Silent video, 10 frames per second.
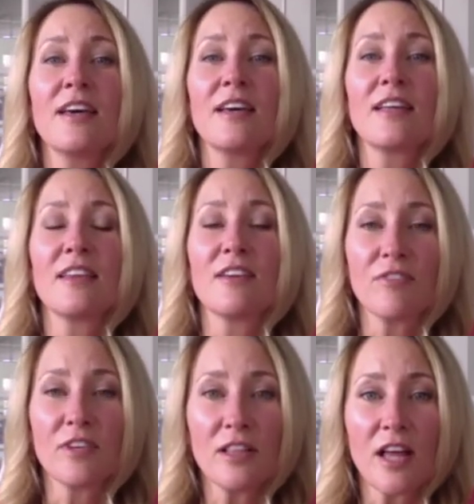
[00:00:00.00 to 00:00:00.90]
They
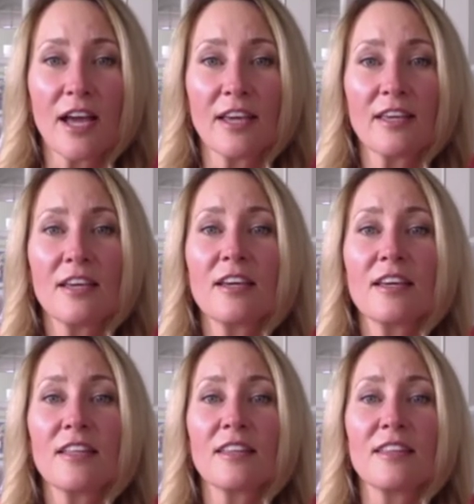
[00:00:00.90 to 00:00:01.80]
feel like
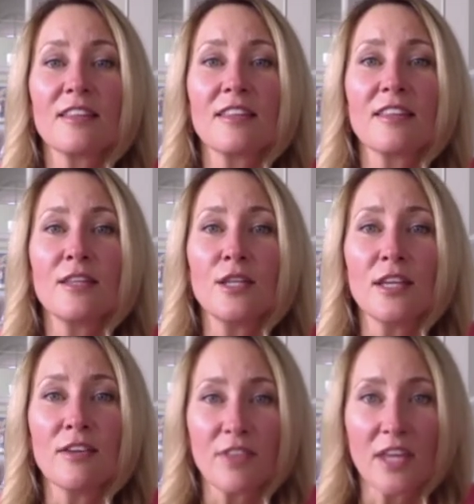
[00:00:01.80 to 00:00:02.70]

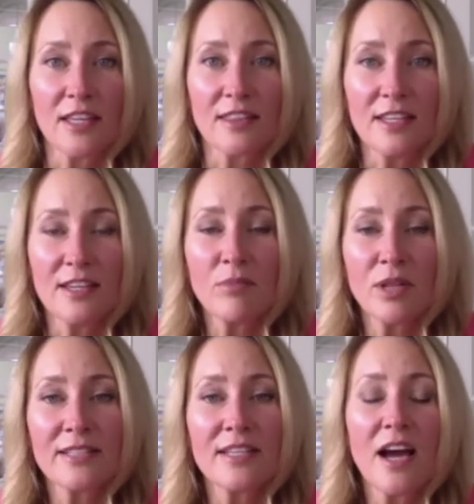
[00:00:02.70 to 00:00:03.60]
if they get the
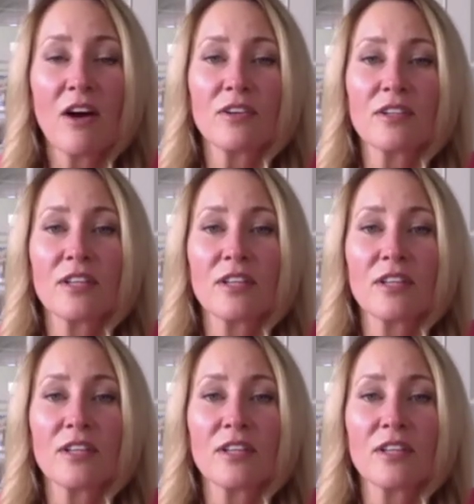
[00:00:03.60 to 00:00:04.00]
implants out,